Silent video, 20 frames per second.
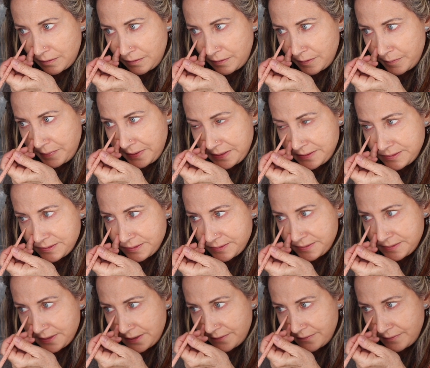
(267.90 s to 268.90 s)
The pencil
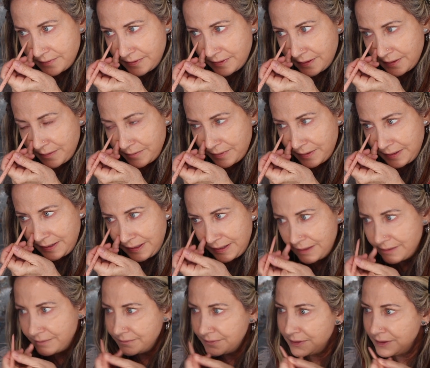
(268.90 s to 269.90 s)
itself, I
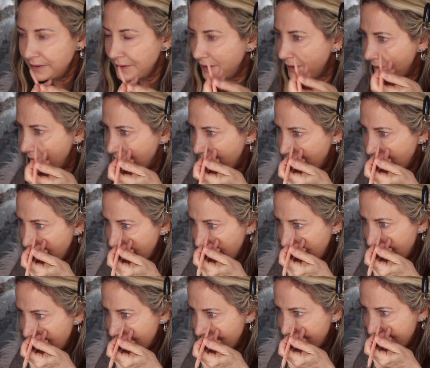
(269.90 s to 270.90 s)
can't, I don't know. I
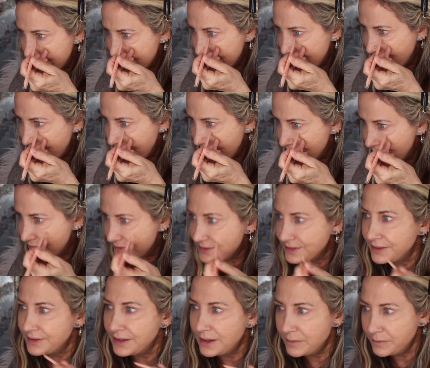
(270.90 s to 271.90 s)
can't fix the way I just
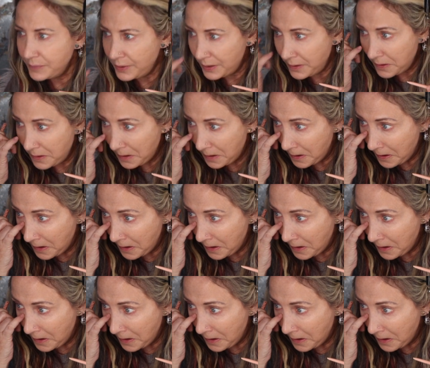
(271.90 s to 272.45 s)
said that, but